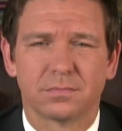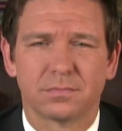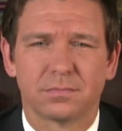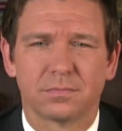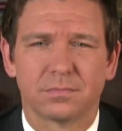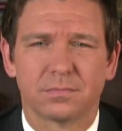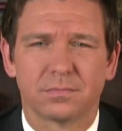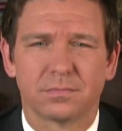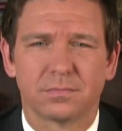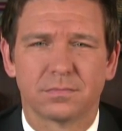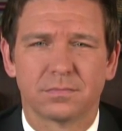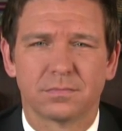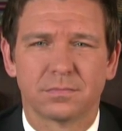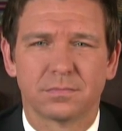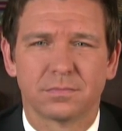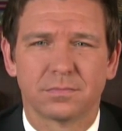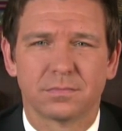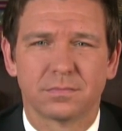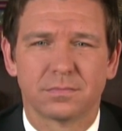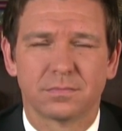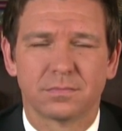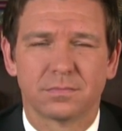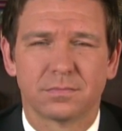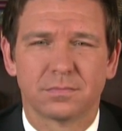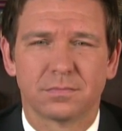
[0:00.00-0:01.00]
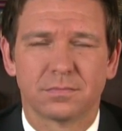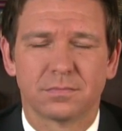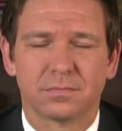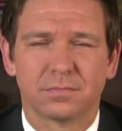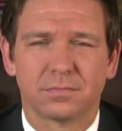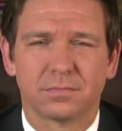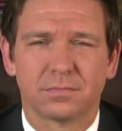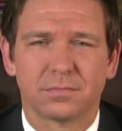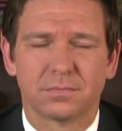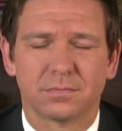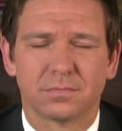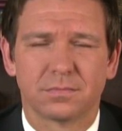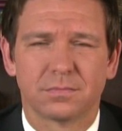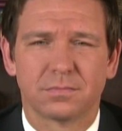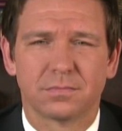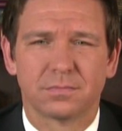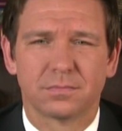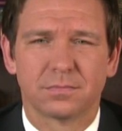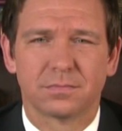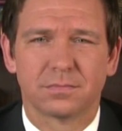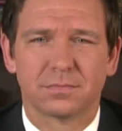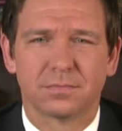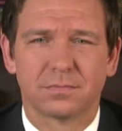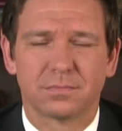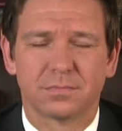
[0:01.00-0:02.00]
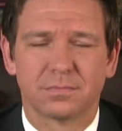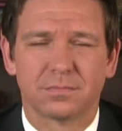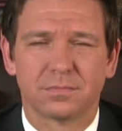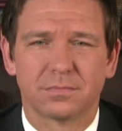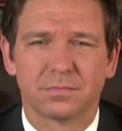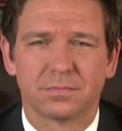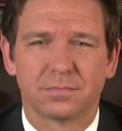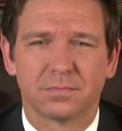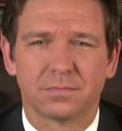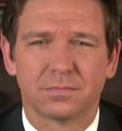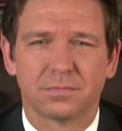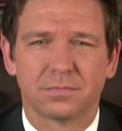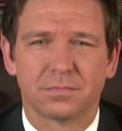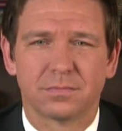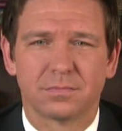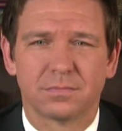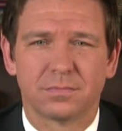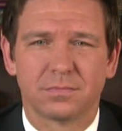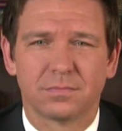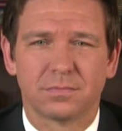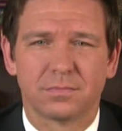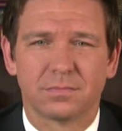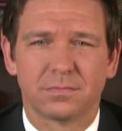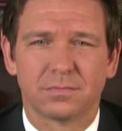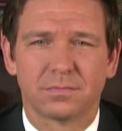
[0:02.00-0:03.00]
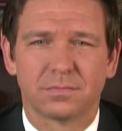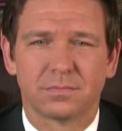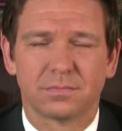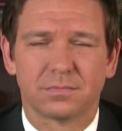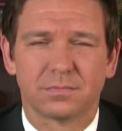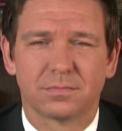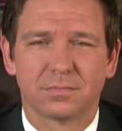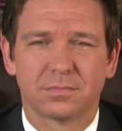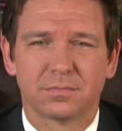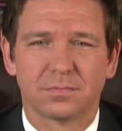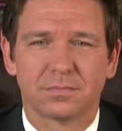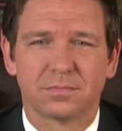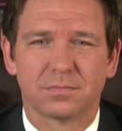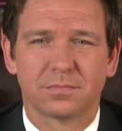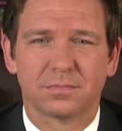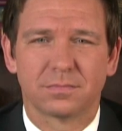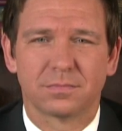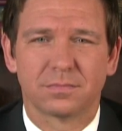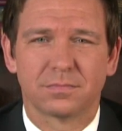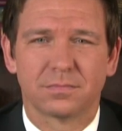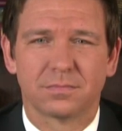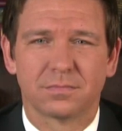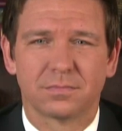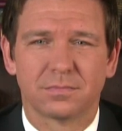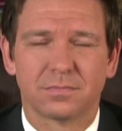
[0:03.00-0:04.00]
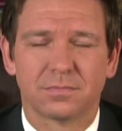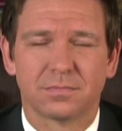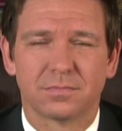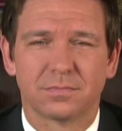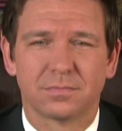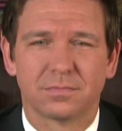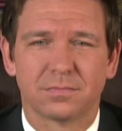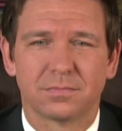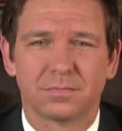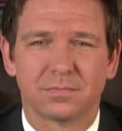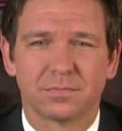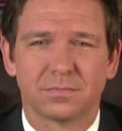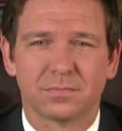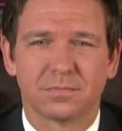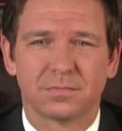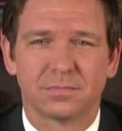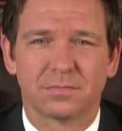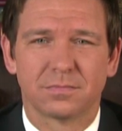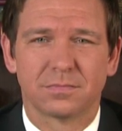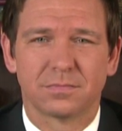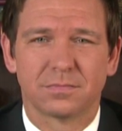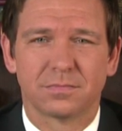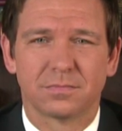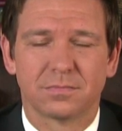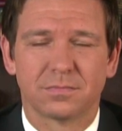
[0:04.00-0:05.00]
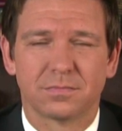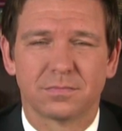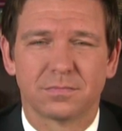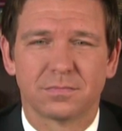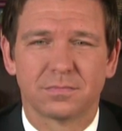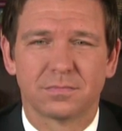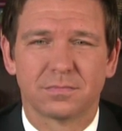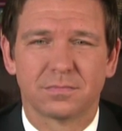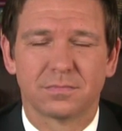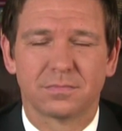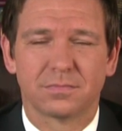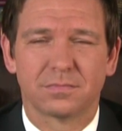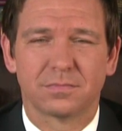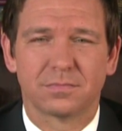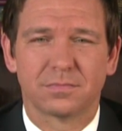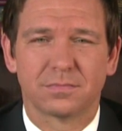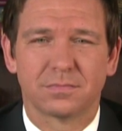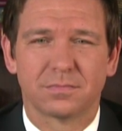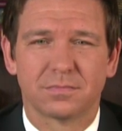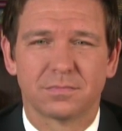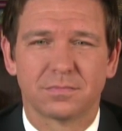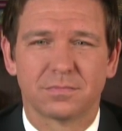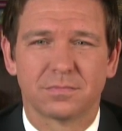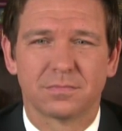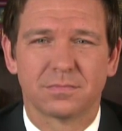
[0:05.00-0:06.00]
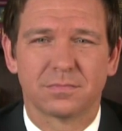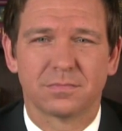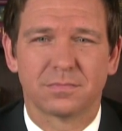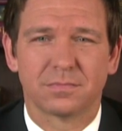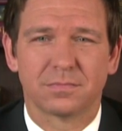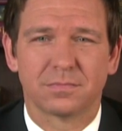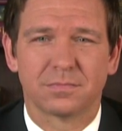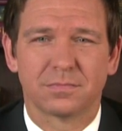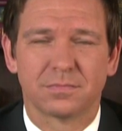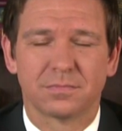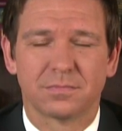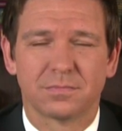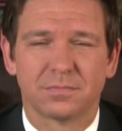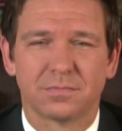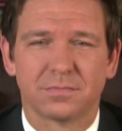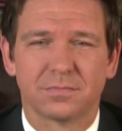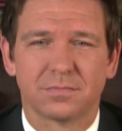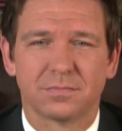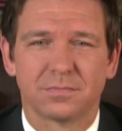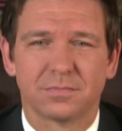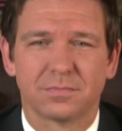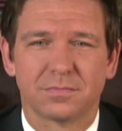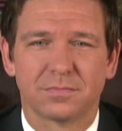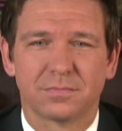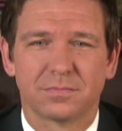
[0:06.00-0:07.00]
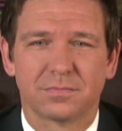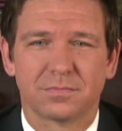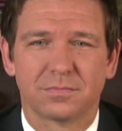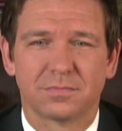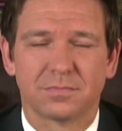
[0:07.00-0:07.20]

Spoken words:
(silent)